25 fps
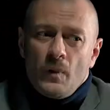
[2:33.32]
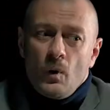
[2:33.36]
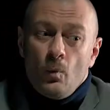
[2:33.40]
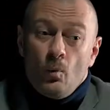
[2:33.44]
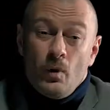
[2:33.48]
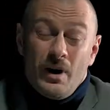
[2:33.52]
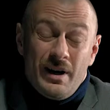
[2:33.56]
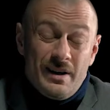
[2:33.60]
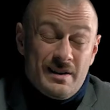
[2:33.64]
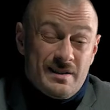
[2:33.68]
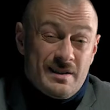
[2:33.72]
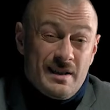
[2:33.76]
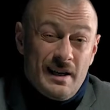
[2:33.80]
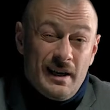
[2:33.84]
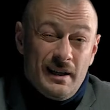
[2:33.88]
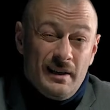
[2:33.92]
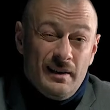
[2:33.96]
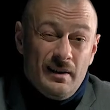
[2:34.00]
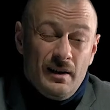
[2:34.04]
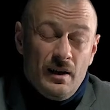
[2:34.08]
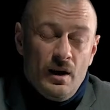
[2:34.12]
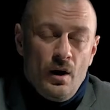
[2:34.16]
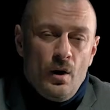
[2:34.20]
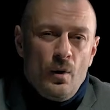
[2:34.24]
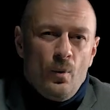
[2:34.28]
Why is that?
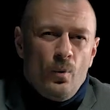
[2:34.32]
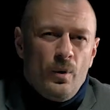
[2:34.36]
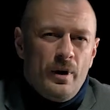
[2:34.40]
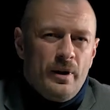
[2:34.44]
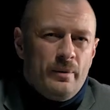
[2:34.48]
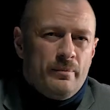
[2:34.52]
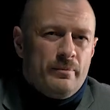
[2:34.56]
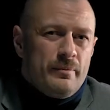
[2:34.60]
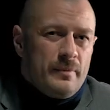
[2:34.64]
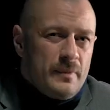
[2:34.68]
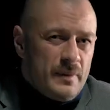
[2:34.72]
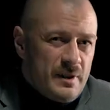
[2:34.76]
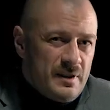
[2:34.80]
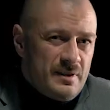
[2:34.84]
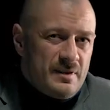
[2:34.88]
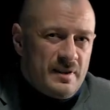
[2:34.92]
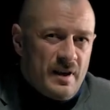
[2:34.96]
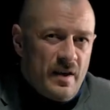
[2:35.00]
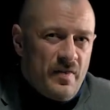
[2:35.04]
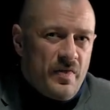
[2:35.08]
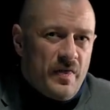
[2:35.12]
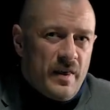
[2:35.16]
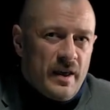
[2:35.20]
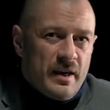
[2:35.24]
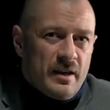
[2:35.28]
Well,
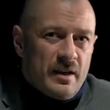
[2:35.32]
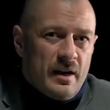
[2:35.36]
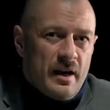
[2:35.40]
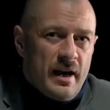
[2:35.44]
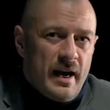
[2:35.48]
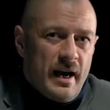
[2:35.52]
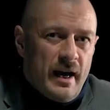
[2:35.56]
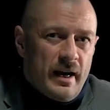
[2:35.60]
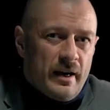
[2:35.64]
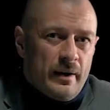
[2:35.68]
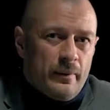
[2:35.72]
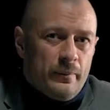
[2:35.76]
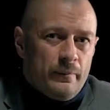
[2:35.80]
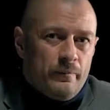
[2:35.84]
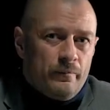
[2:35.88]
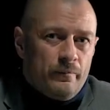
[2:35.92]
they think ahead.